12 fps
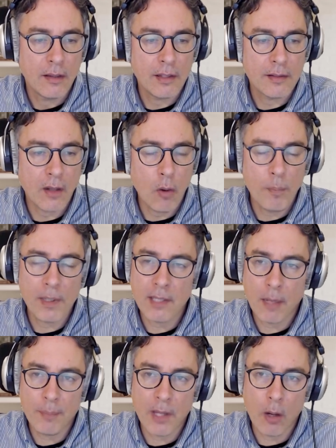this
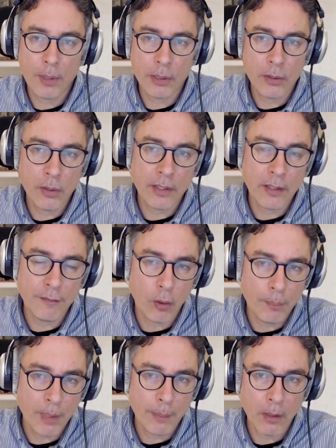opens up the
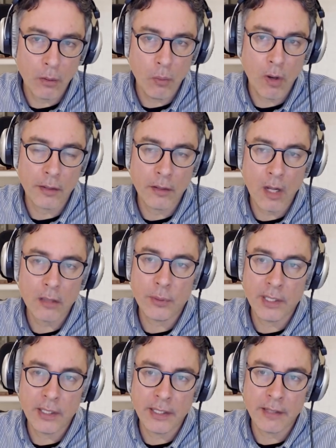opportunity for people who are
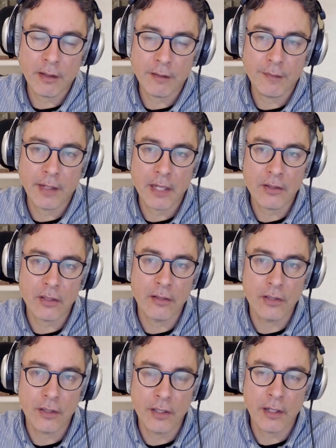not really
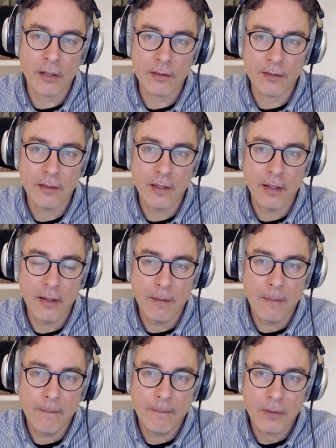verification engineers
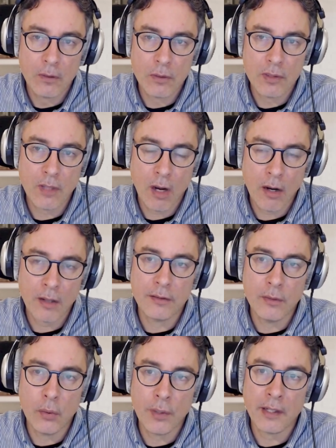to
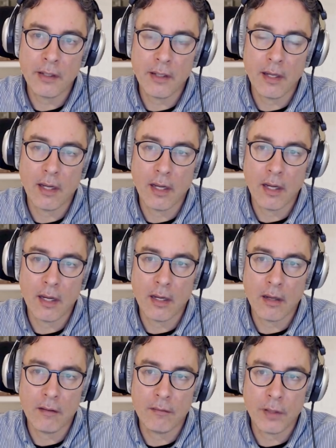start doing
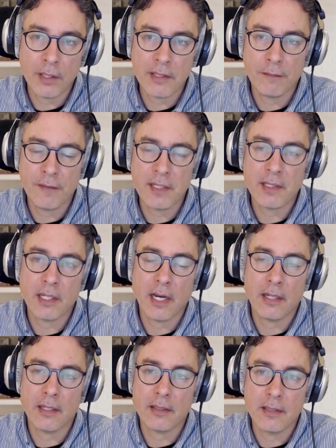very
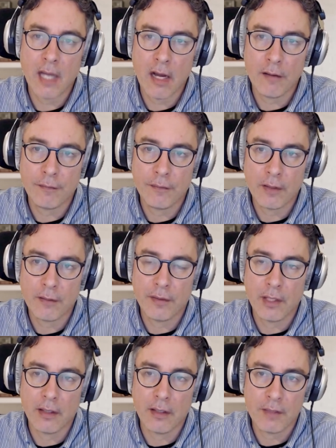sophisticated stuff
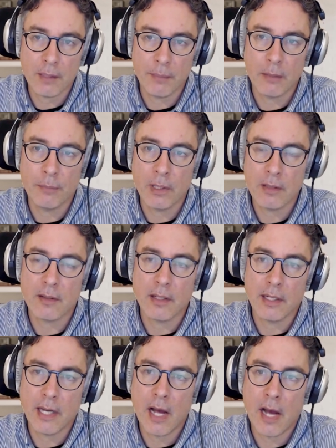if somebody
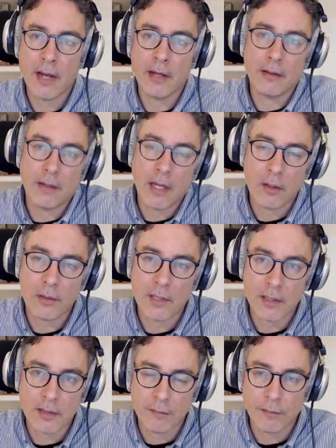builds the AI
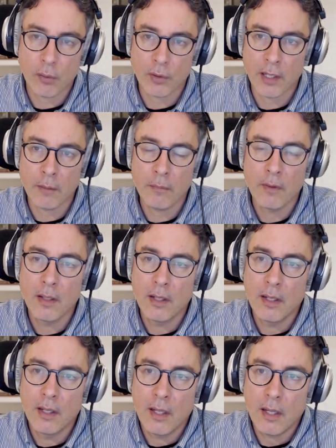ecosystem for them?
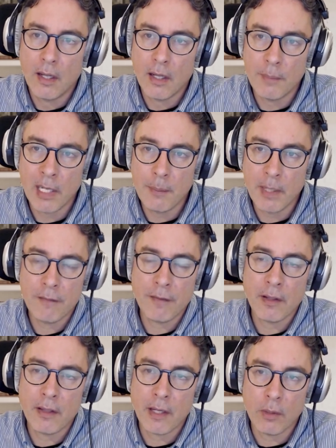And
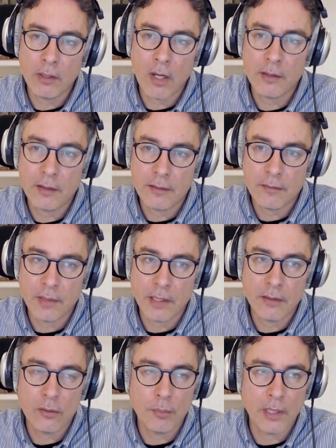maybe even they will not
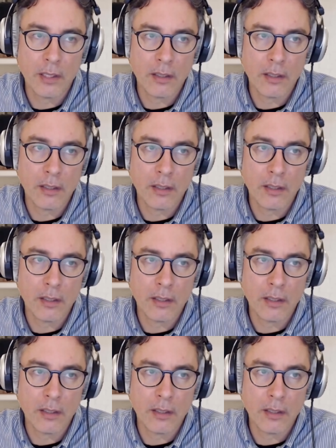need to